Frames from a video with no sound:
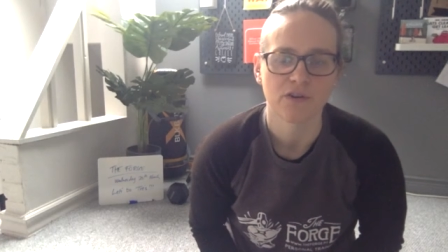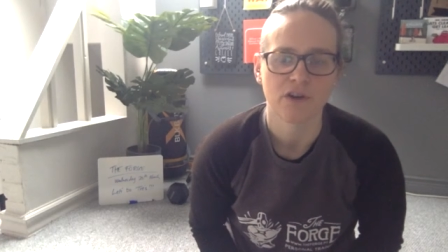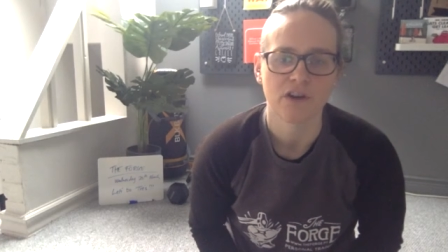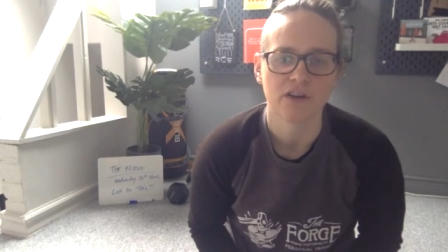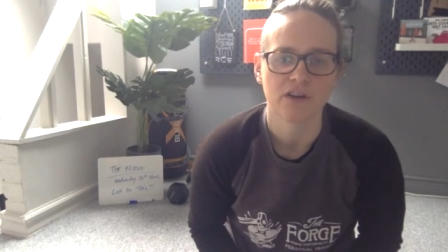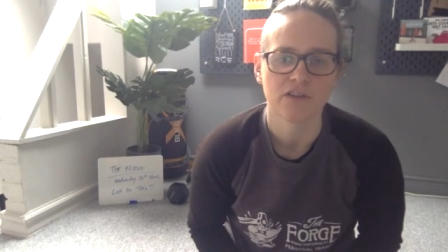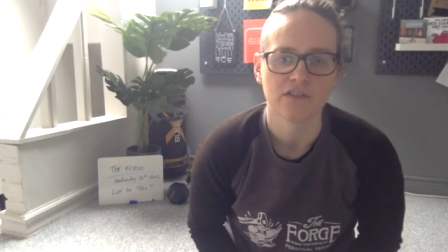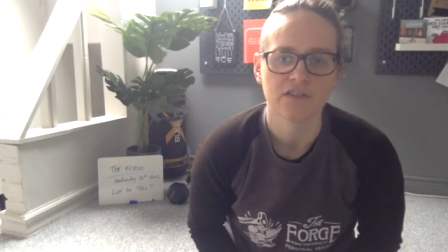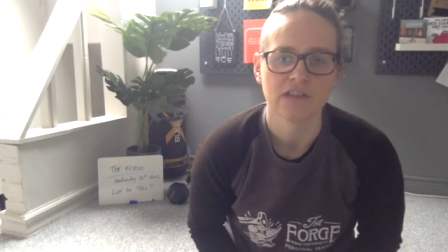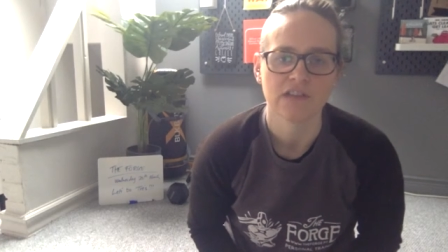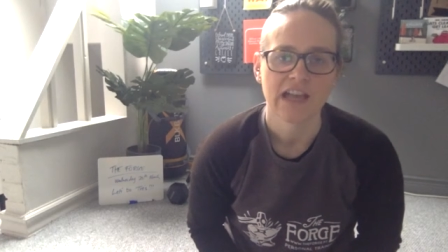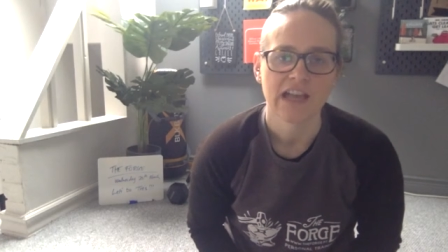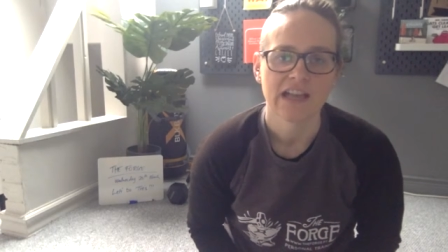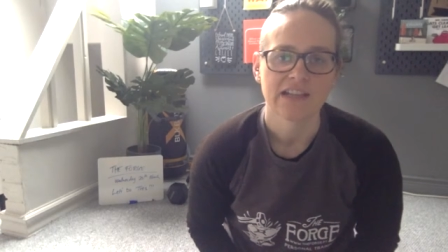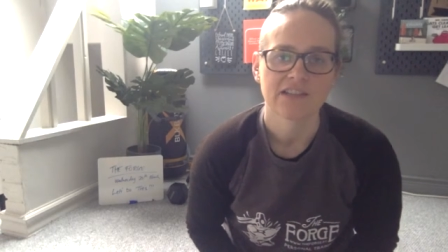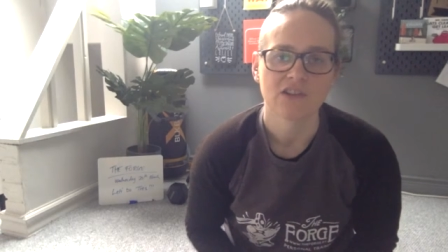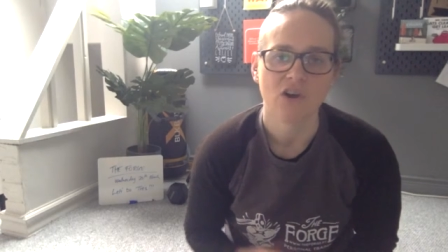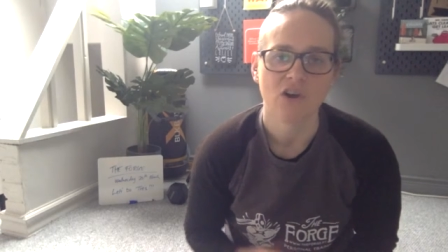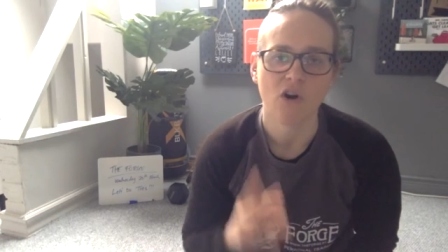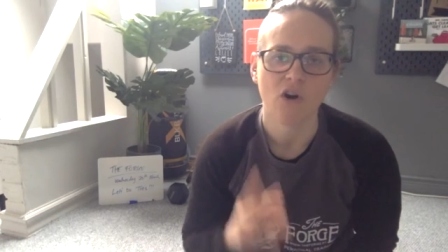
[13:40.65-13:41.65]
round
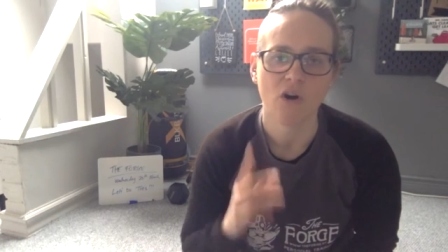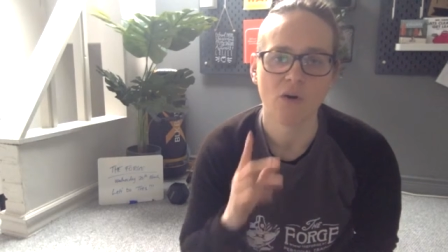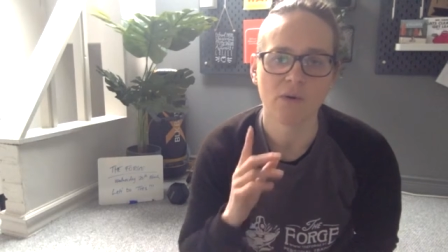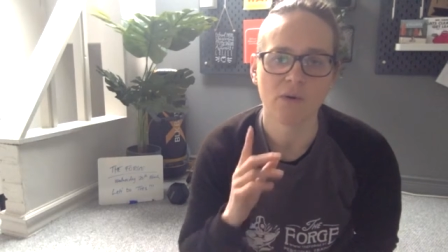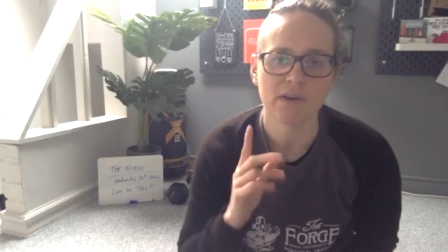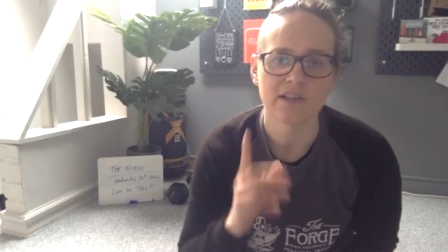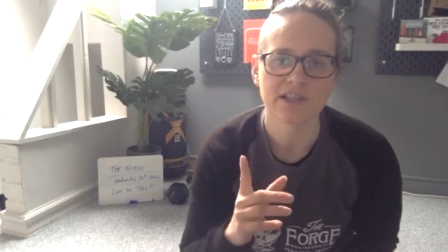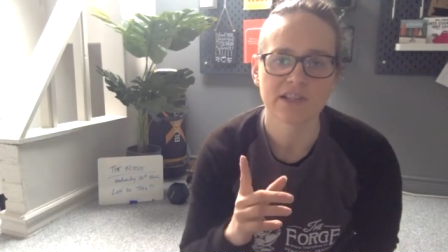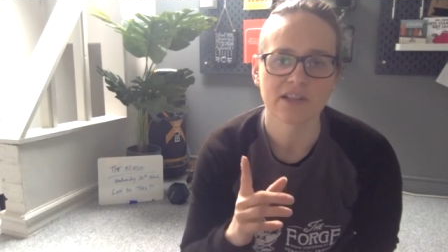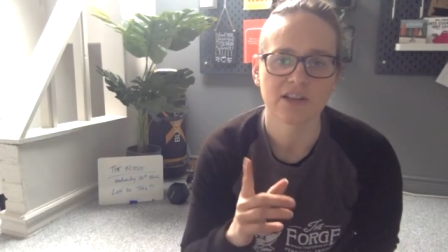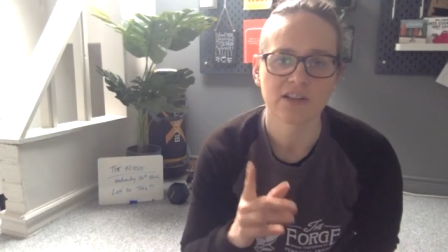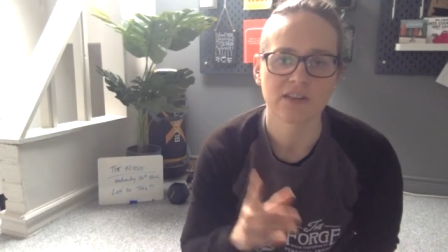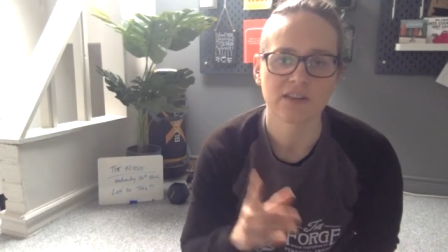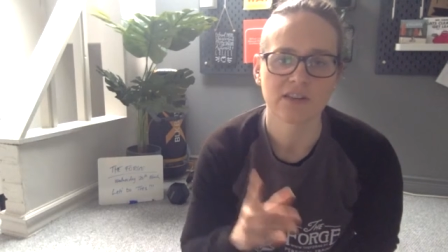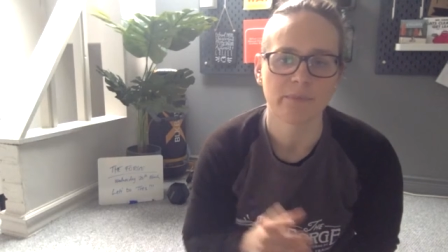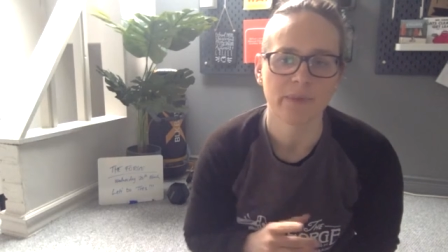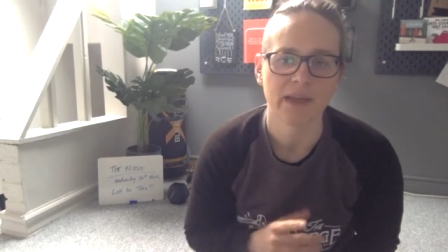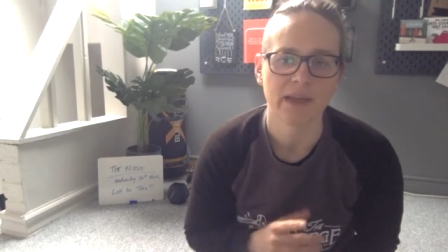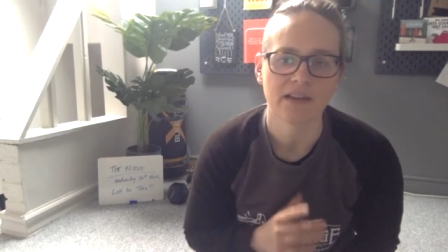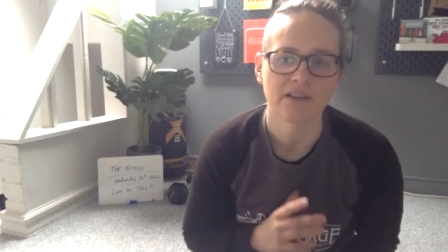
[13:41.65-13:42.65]
to always look at the
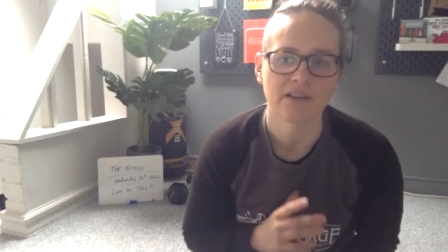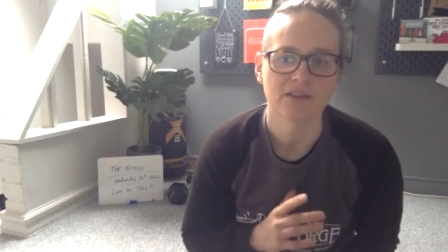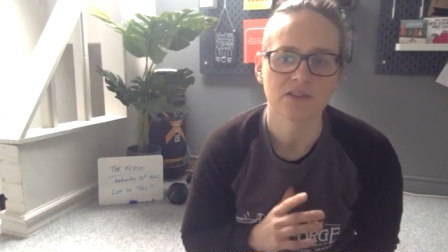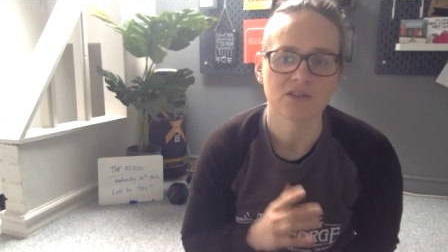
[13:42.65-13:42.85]
bell.